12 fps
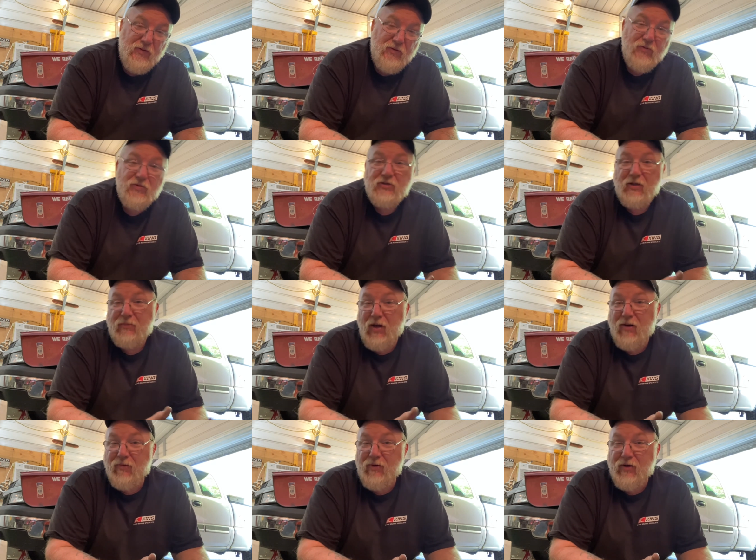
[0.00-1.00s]
which I'm
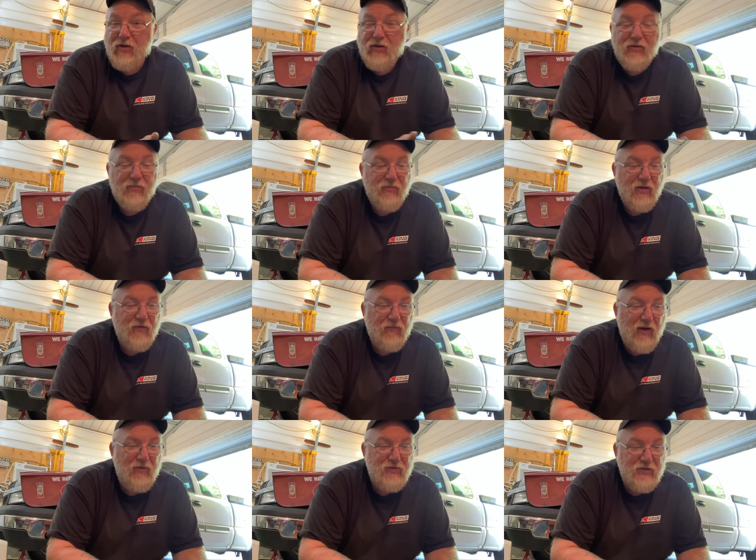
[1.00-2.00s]
not really, but if
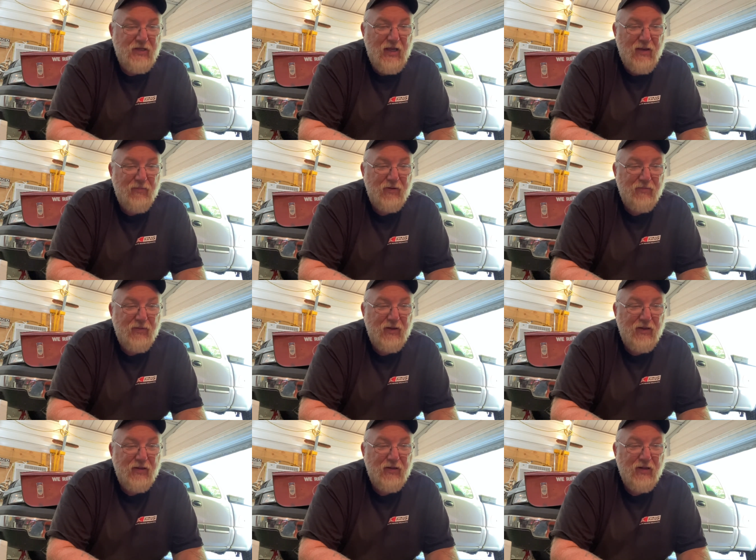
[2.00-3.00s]
I was a gambling
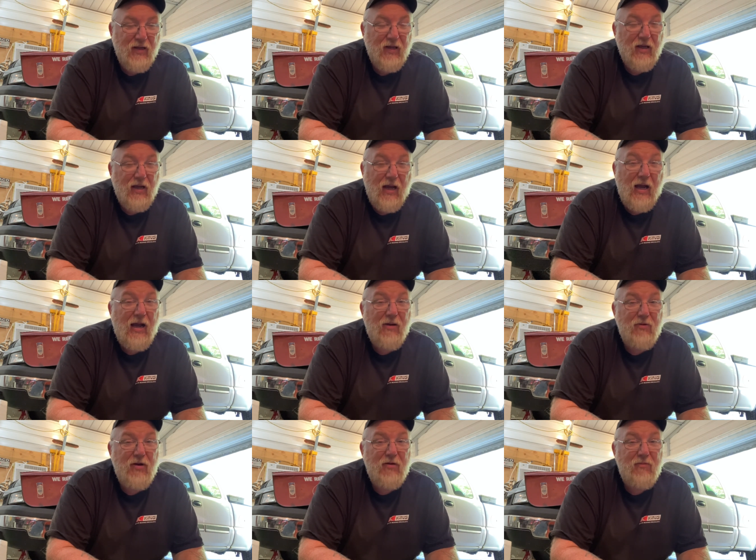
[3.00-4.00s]
man, I
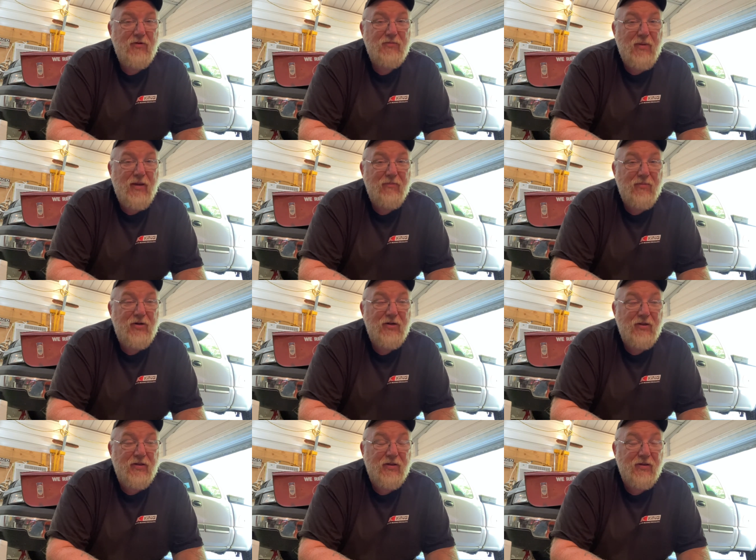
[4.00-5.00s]
would almost bet
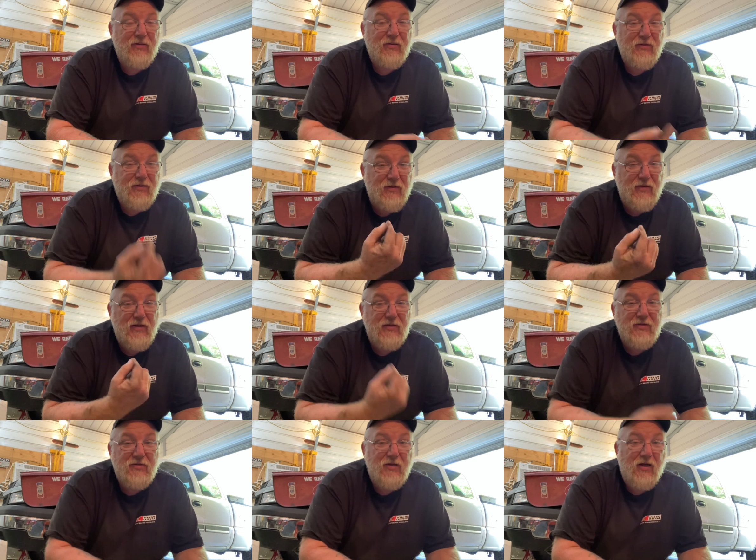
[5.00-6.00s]
money that
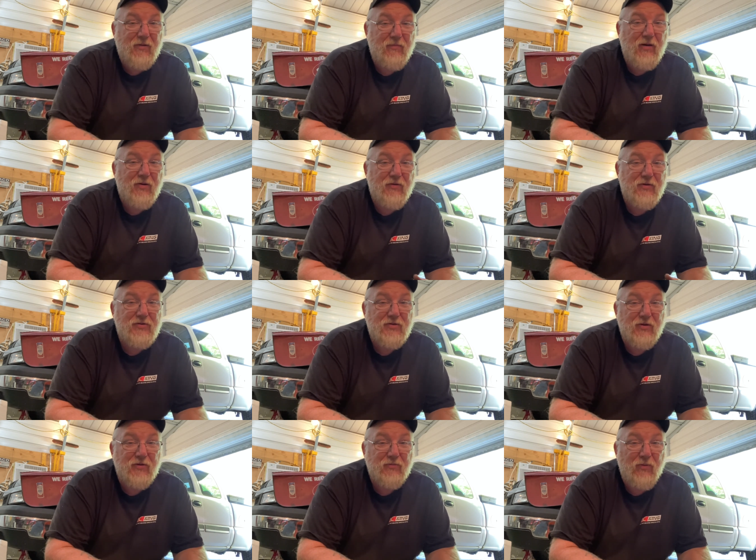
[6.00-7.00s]
this is not the motor this
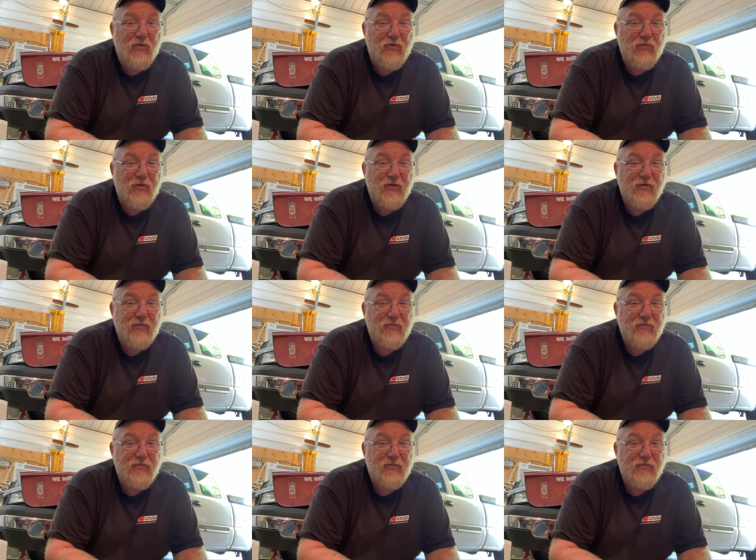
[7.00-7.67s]
truck was born with.